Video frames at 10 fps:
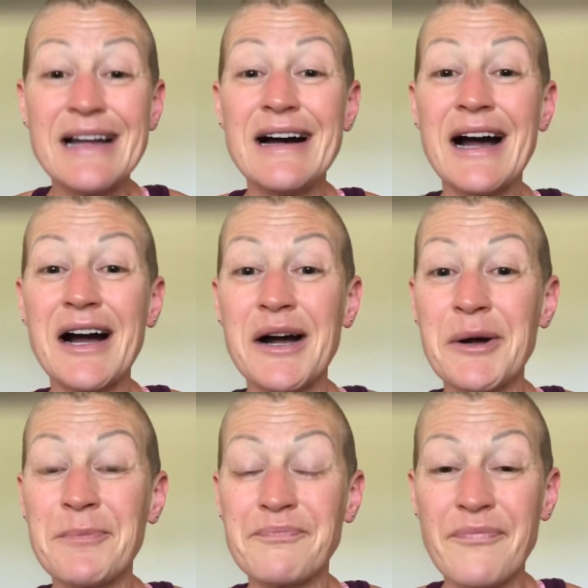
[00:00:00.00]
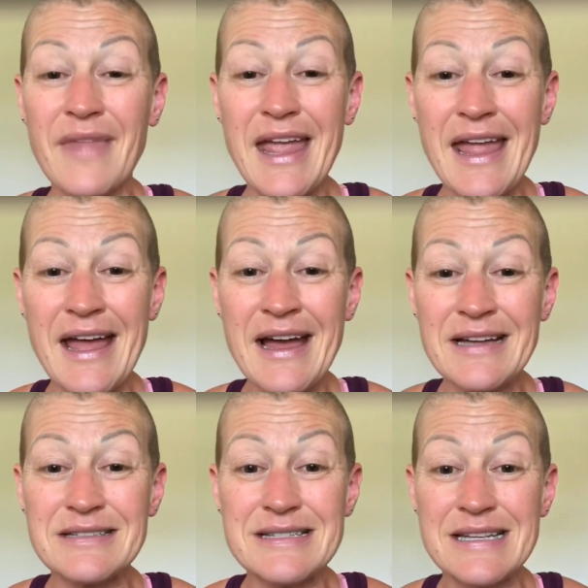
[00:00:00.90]

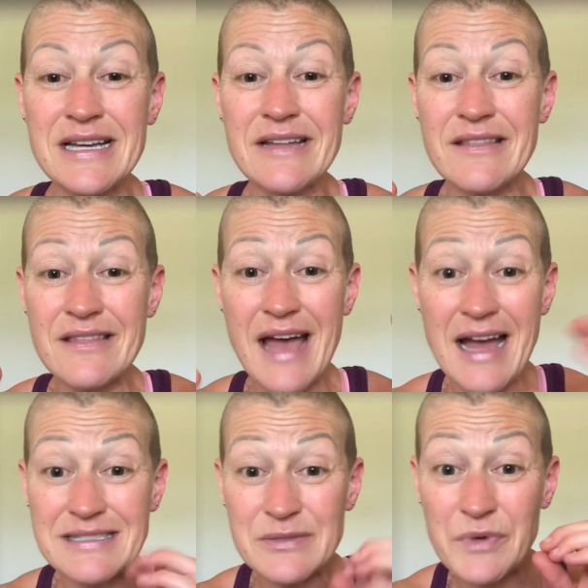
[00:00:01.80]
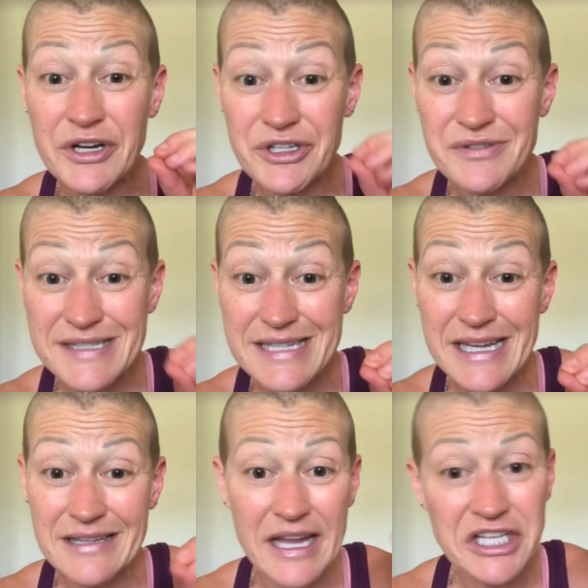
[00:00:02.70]
And that's where you
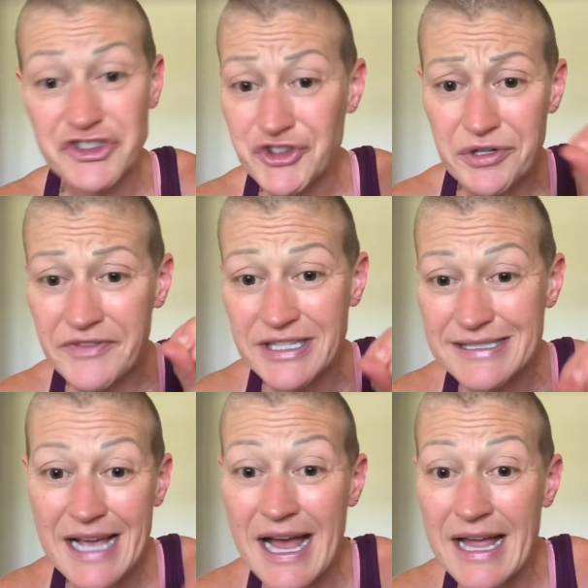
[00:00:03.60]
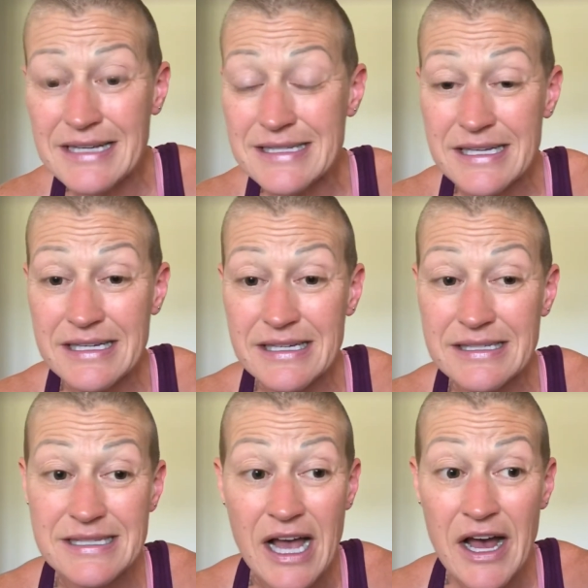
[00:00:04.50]
see like a serving size
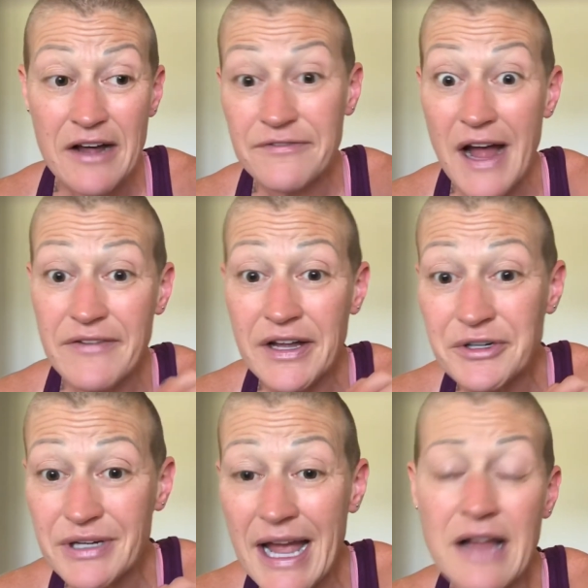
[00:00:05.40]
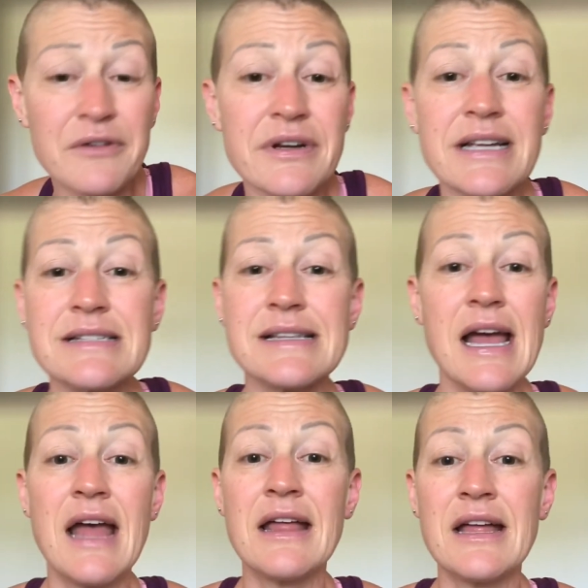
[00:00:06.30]
is 500 calories.
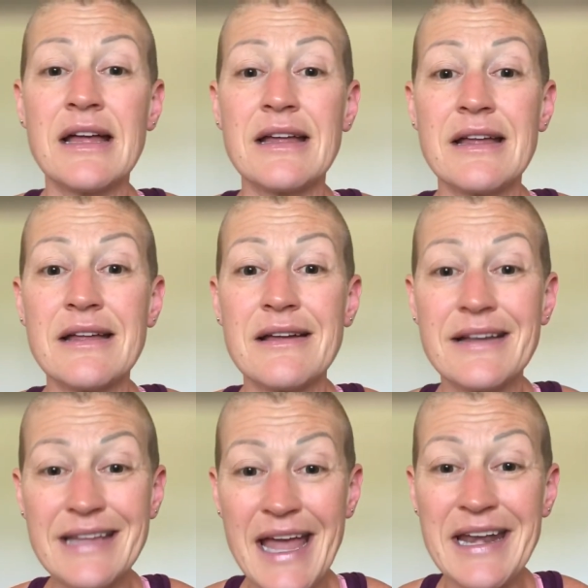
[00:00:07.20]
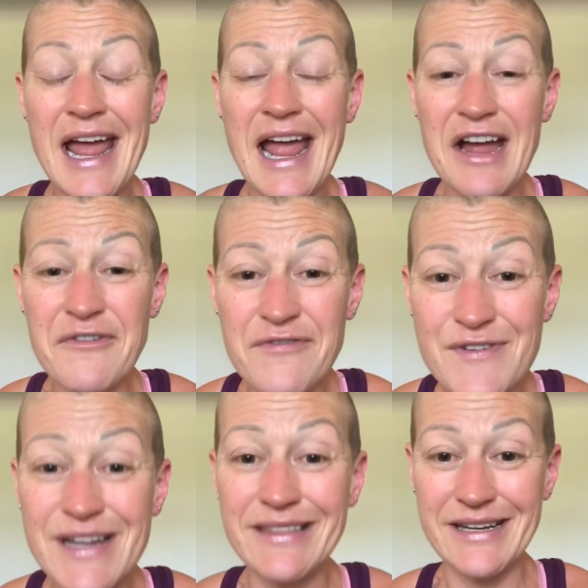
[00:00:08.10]
Again,
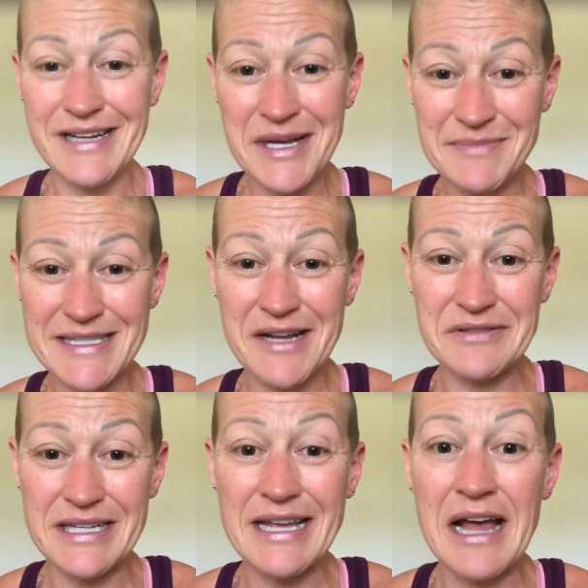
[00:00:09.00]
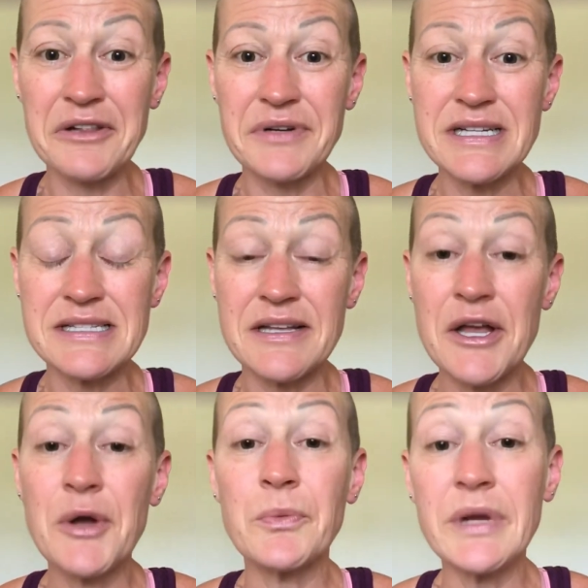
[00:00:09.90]
everything comes down to calories.
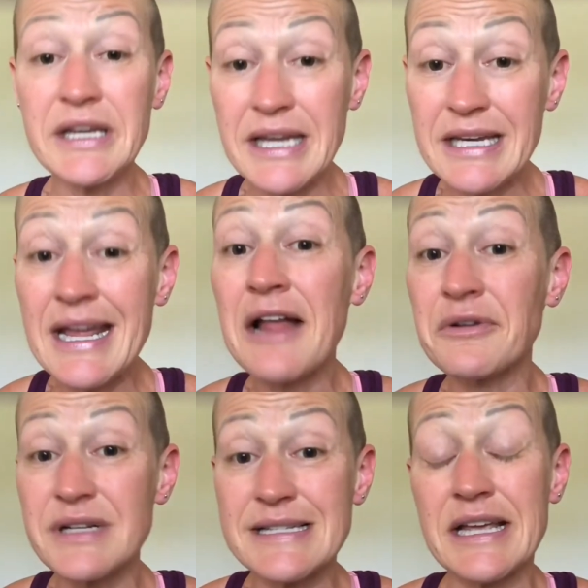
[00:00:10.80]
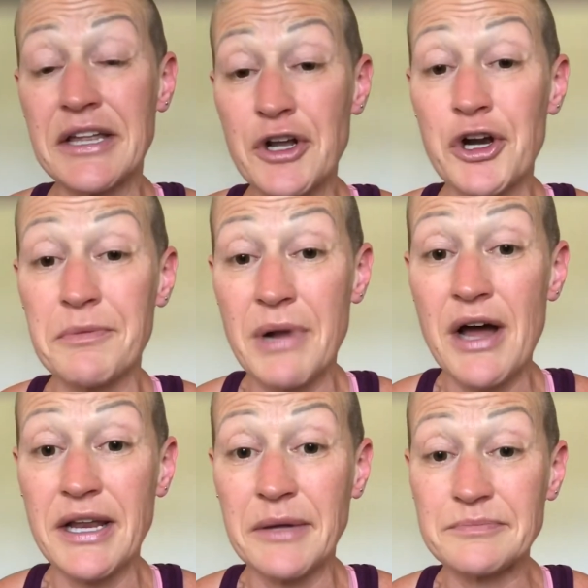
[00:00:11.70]
We need calories in our body.